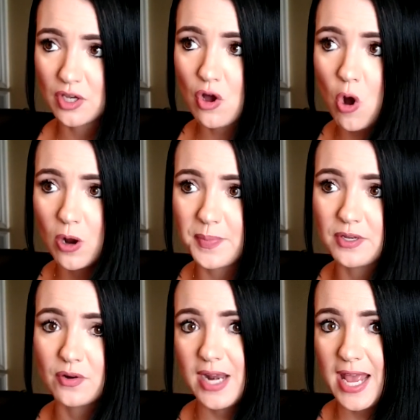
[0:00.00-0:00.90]
a
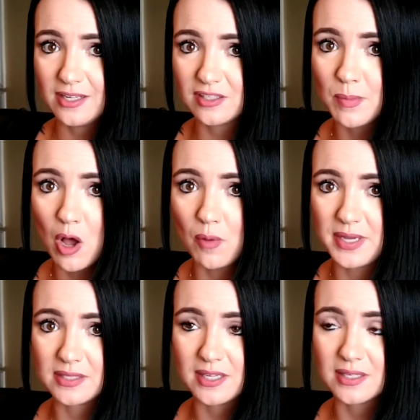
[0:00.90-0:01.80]
carpenter and had a small
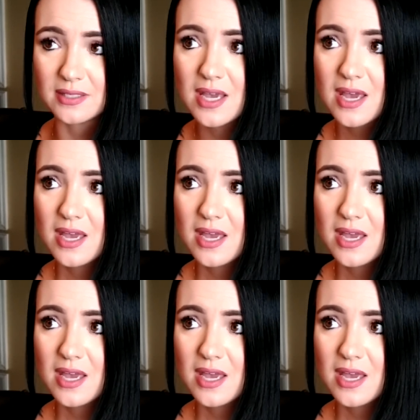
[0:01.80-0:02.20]
business.